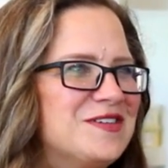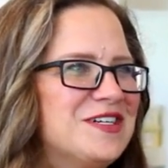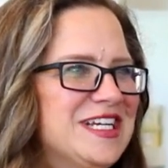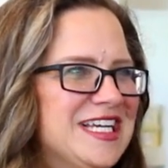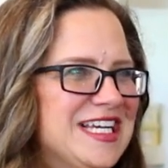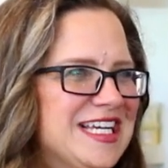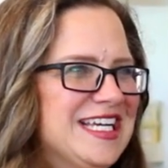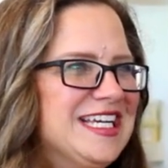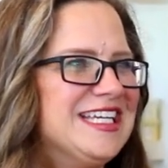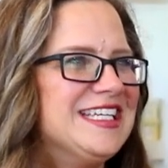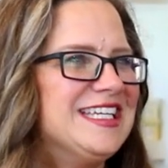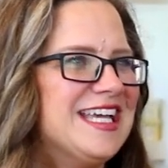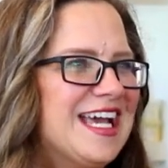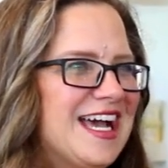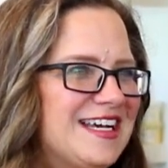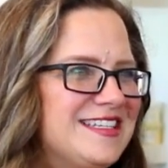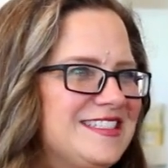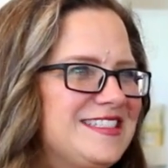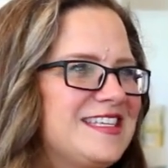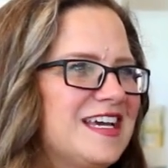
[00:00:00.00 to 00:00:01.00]
Okay.
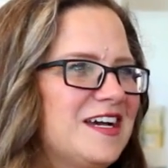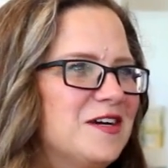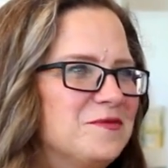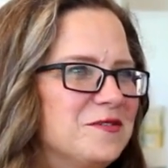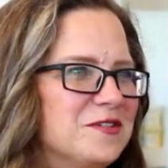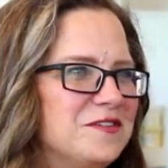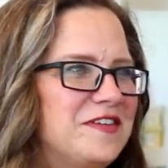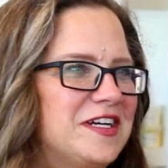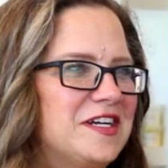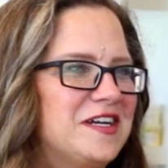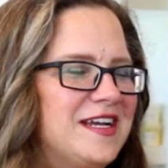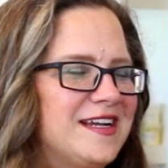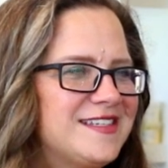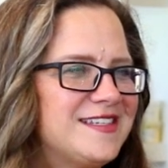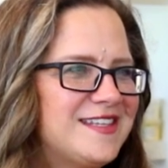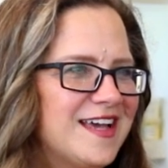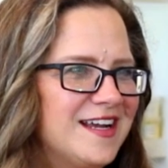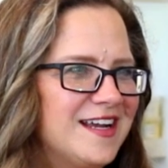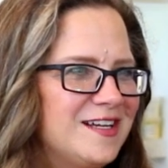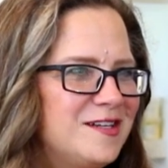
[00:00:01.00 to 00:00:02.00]
Yeah, so we're very
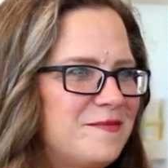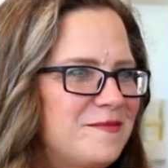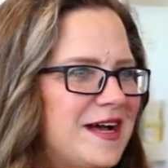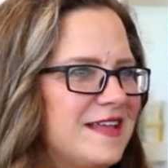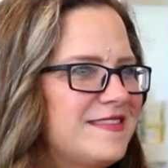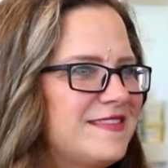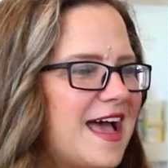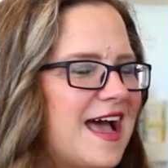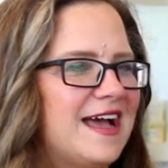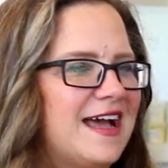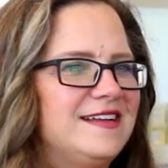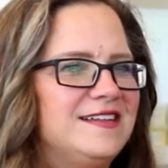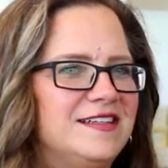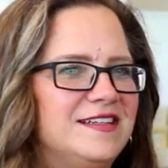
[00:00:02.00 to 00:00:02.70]
excited about that,